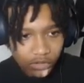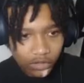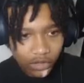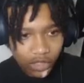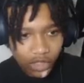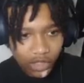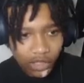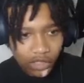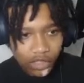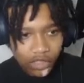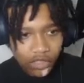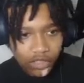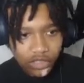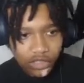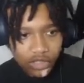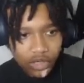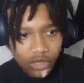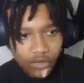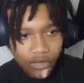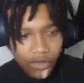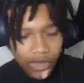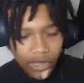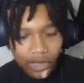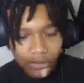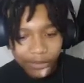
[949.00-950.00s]
Like, there's
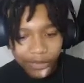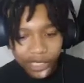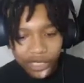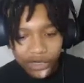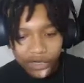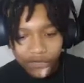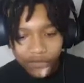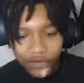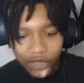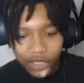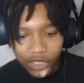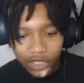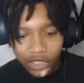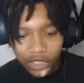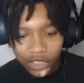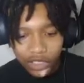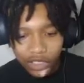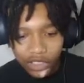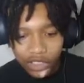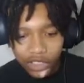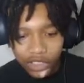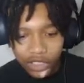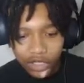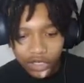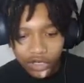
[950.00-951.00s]
no way I'm getting fucking
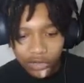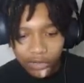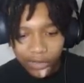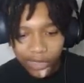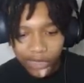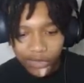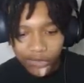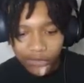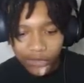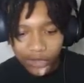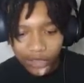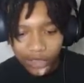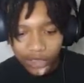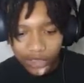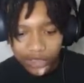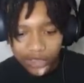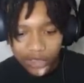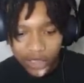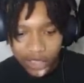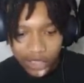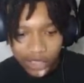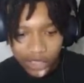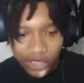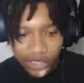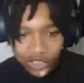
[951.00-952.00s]
ego by fucking
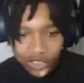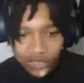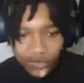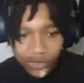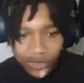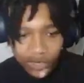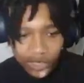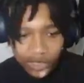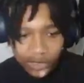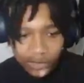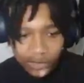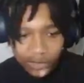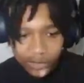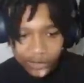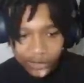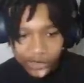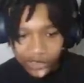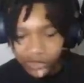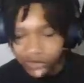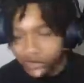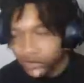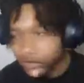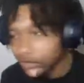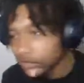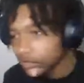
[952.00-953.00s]
stage randoms,
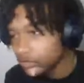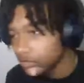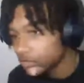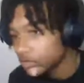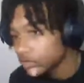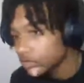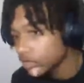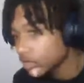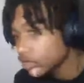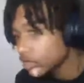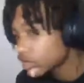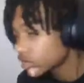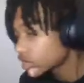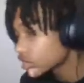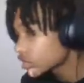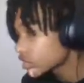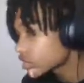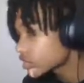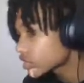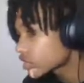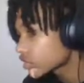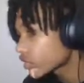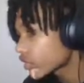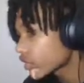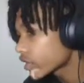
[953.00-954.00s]
bro. This shit
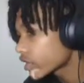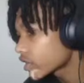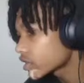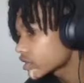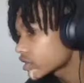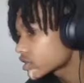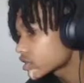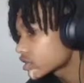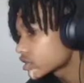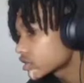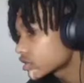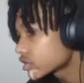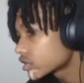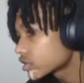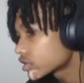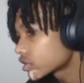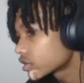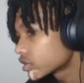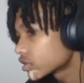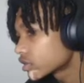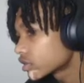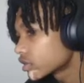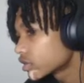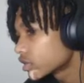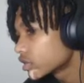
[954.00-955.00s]
is crazy.
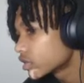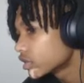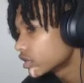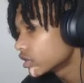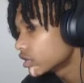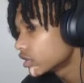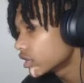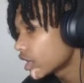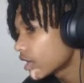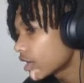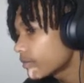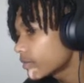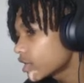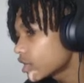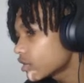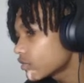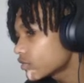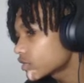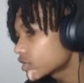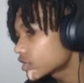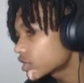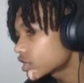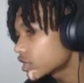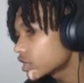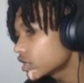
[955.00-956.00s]
That bit
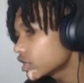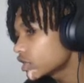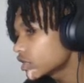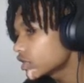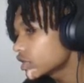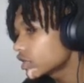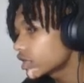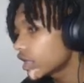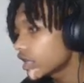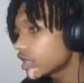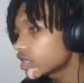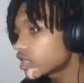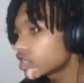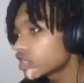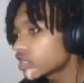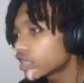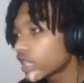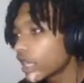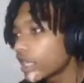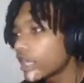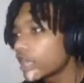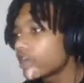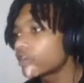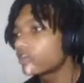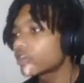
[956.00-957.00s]
was good. They just
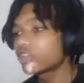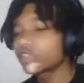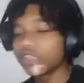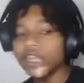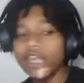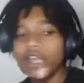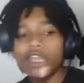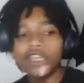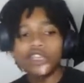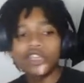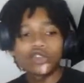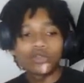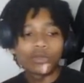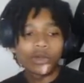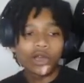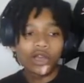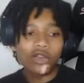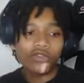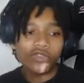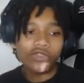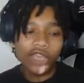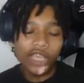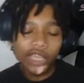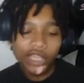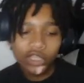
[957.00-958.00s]
haters. Thank you,
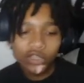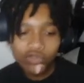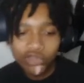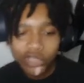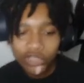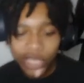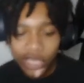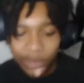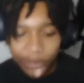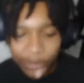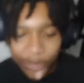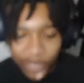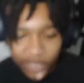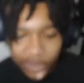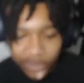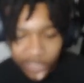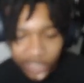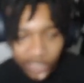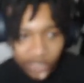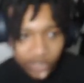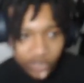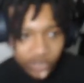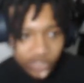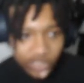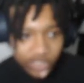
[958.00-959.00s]
bro. Thank you, Zay, bro.
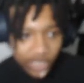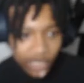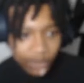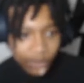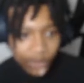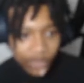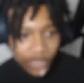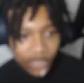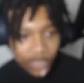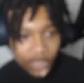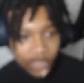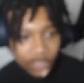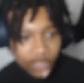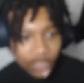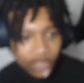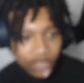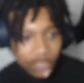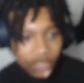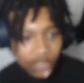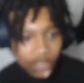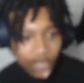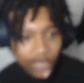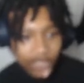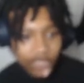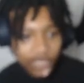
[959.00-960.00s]
Thank you, Zay, bro.
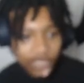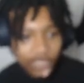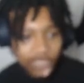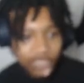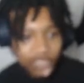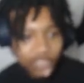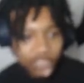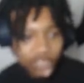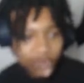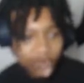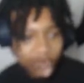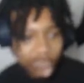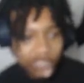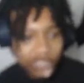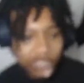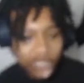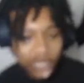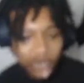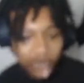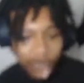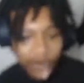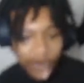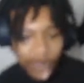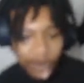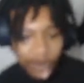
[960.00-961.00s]
Like, niggas just be
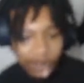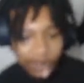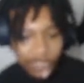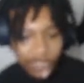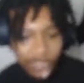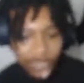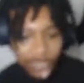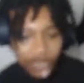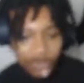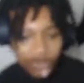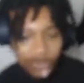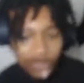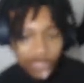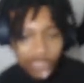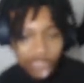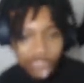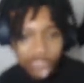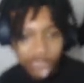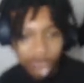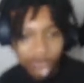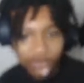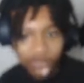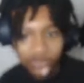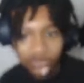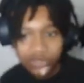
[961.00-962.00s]
dick rhyme, bro. Y'all know how
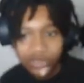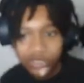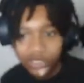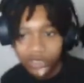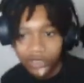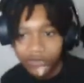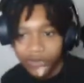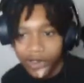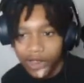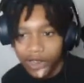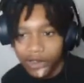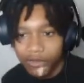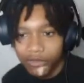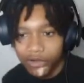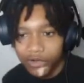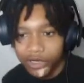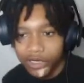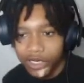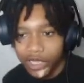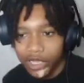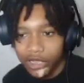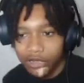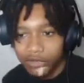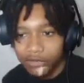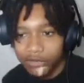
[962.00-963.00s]
typical dick rhyme
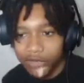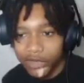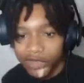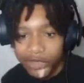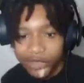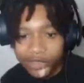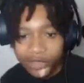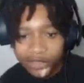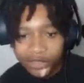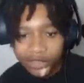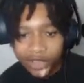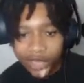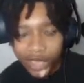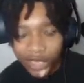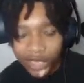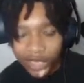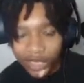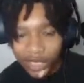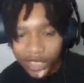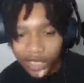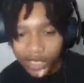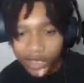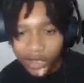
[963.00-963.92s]
work out, bro. They can't